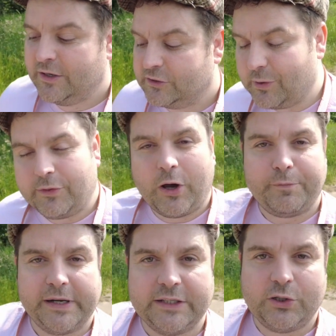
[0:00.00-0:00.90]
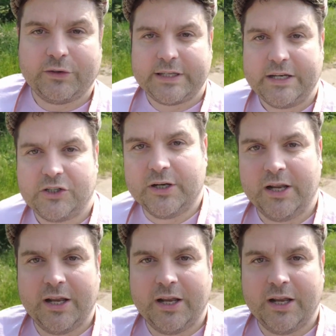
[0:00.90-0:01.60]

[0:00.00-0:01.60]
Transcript: So I thought I'd bring it to your attention